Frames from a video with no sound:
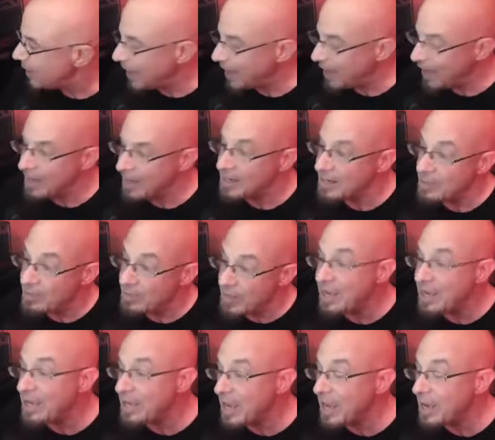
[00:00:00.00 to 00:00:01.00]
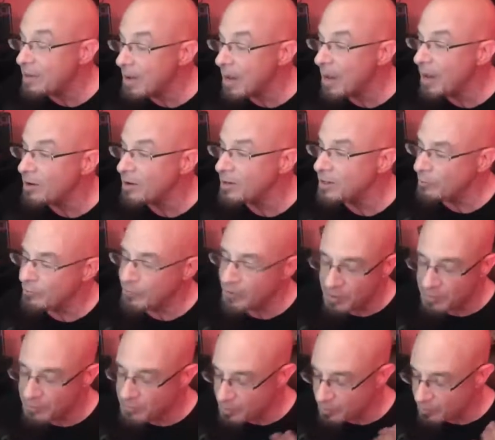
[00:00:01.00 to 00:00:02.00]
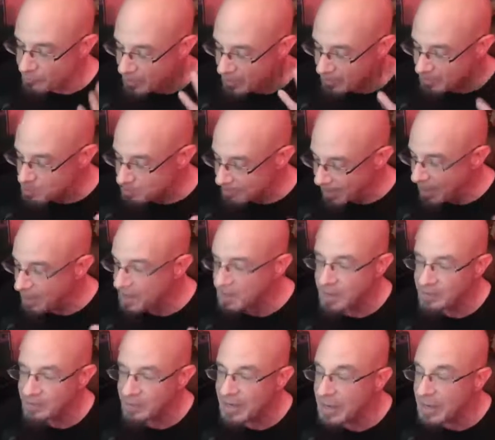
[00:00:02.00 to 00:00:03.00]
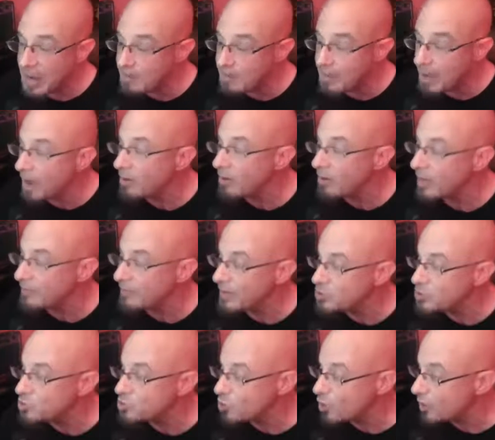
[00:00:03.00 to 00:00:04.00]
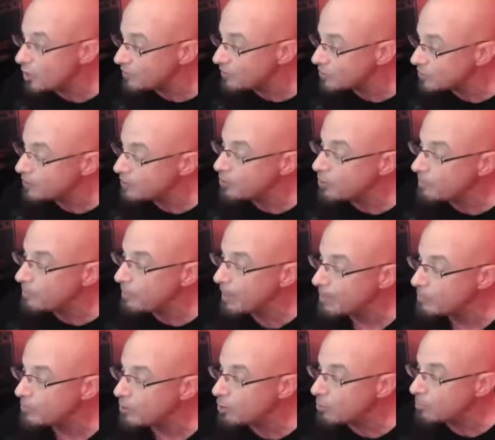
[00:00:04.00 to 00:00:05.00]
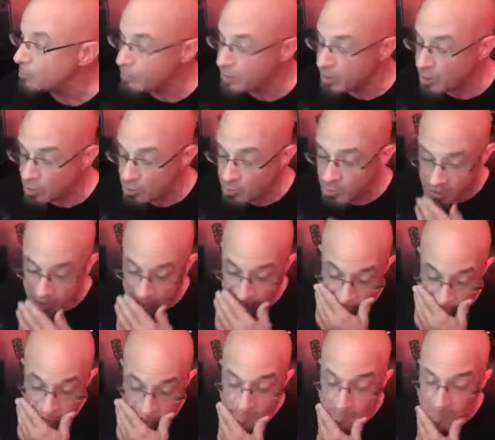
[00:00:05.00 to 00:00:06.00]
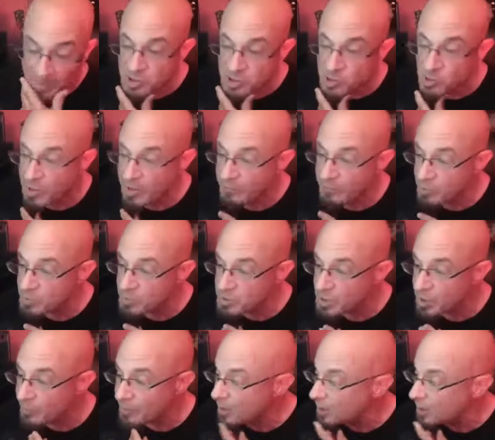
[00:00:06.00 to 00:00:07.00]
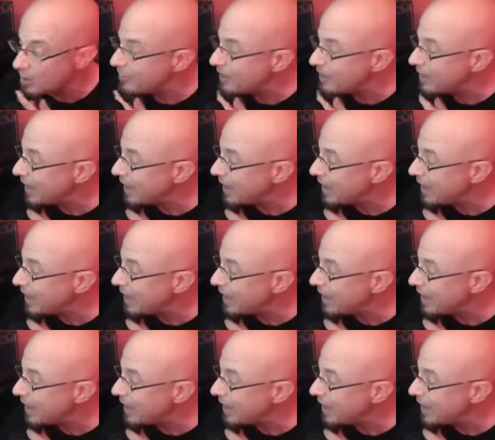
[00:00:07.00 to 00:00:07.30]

And they came out, they're a famous band, and they came out and they saw this guy. Their bus driver was going on